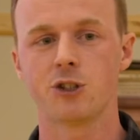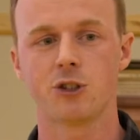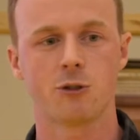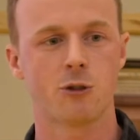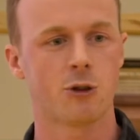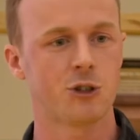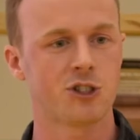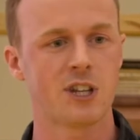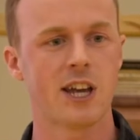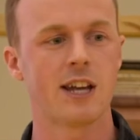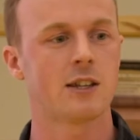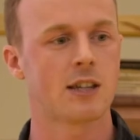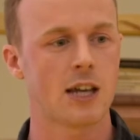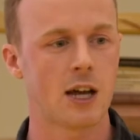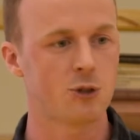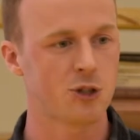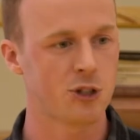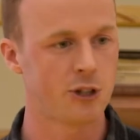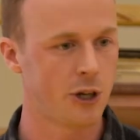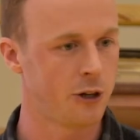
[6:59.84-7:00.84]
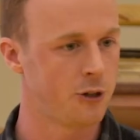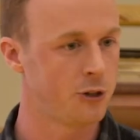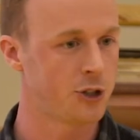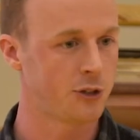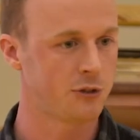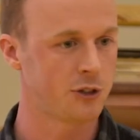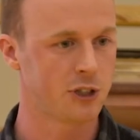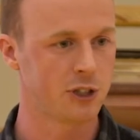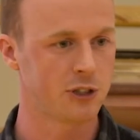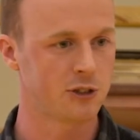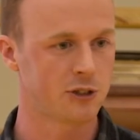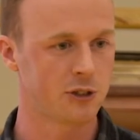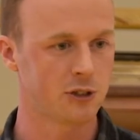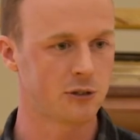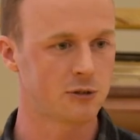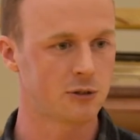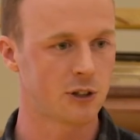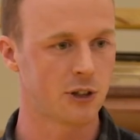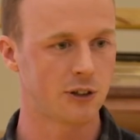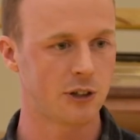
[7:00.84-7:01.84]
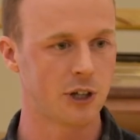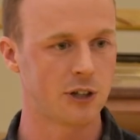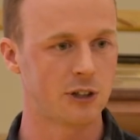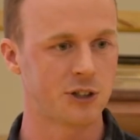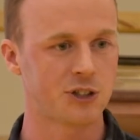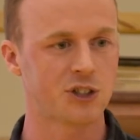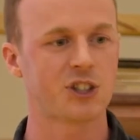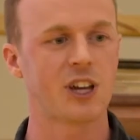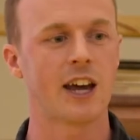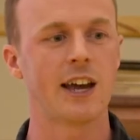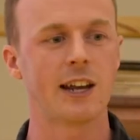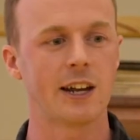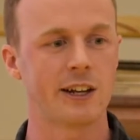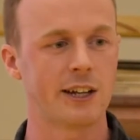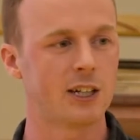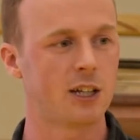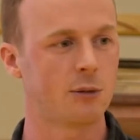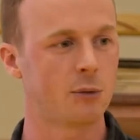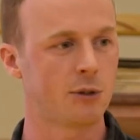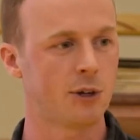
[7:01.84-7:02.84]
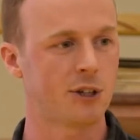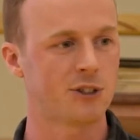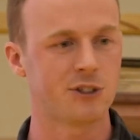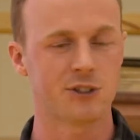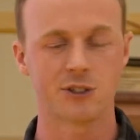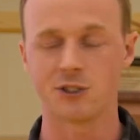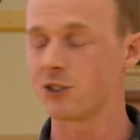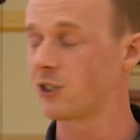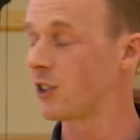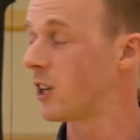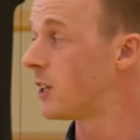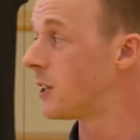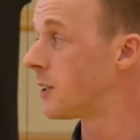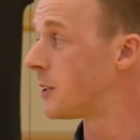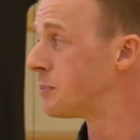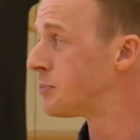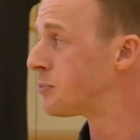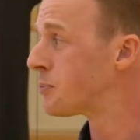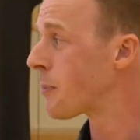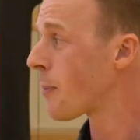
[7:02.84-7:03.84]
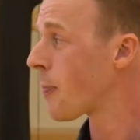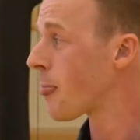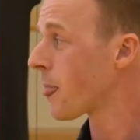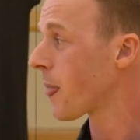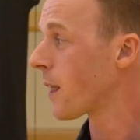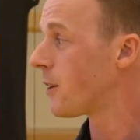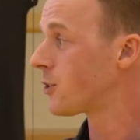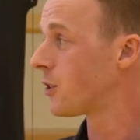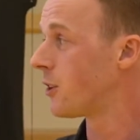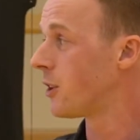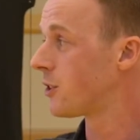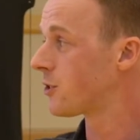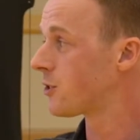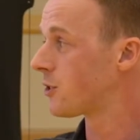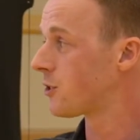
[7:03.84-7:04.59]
this across 10,000 nodes if it needs to. The scale in AWS is insane. So